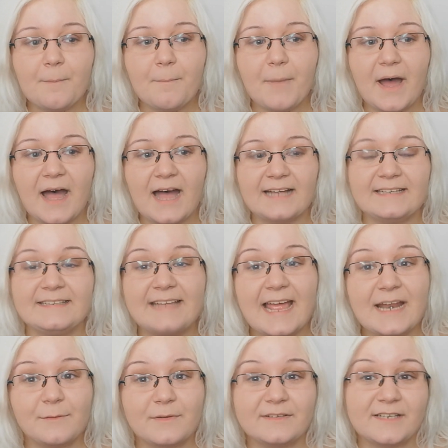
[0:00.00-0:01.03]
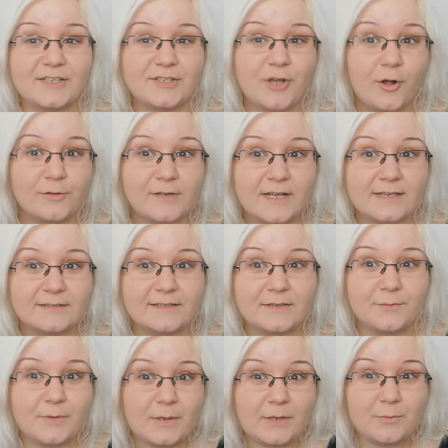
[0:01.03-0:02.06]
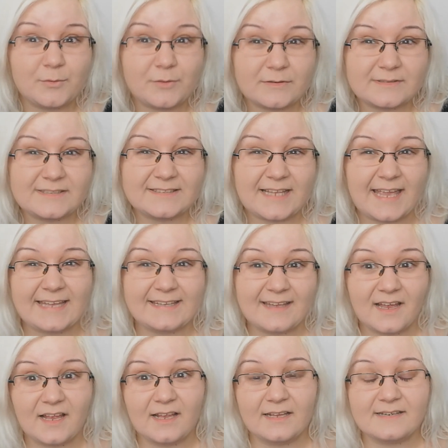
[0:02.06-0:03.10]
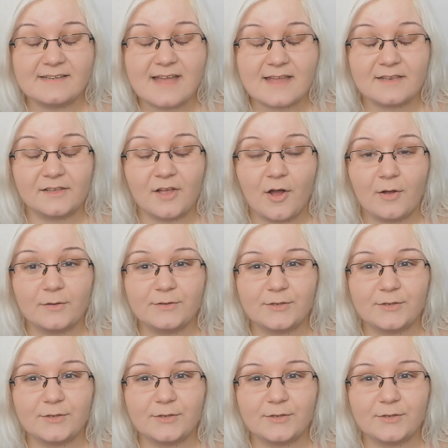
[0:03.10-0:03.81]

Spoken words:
But then when they told us that we wouldn't stay there that long,